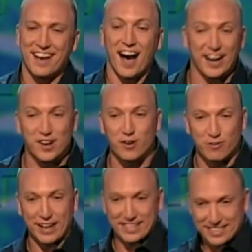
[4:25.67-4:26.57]
I know if
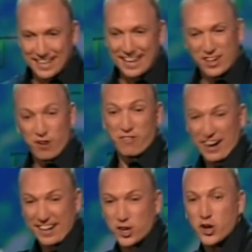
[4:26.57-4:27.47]
I can stay in there, if I
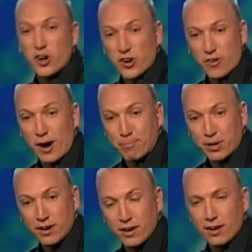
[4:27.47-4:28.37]
can cook her up,
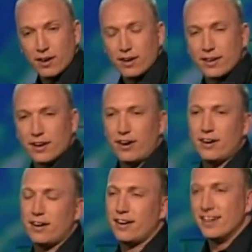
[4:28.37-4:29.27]
you know?
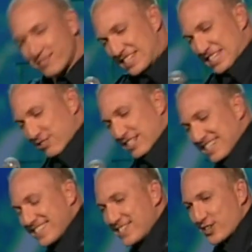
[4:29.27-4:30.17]
I can
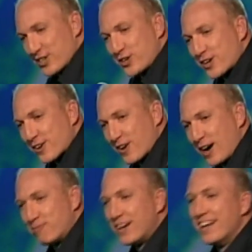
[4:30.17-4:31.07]
get in there and cook her
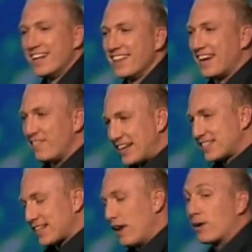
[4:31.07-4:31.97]
up, then
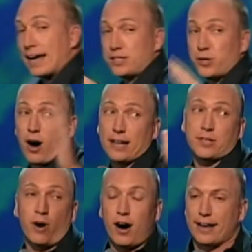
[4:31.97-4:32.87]
eventually, okay, too hot,
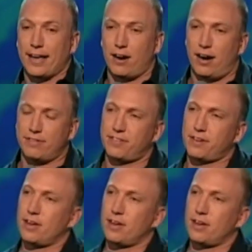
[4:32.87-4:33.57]
get off.